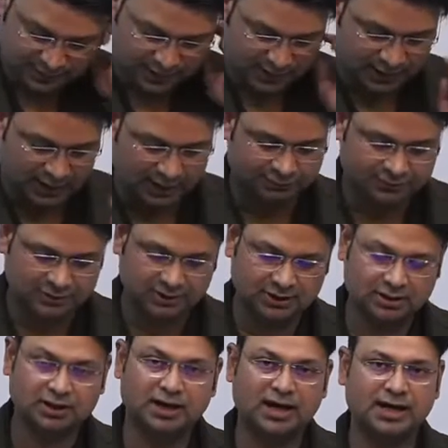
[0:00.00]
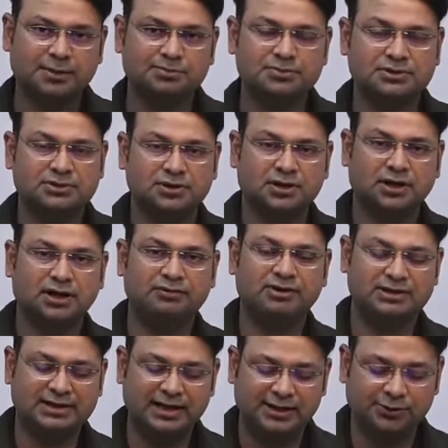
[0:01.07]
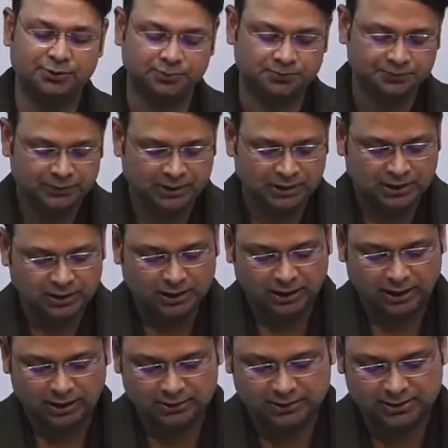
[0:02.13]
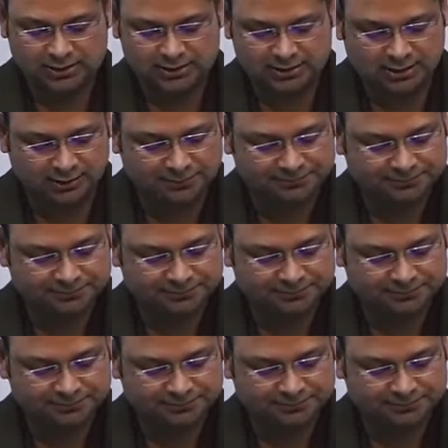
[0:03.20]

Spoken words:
after I will tell you this,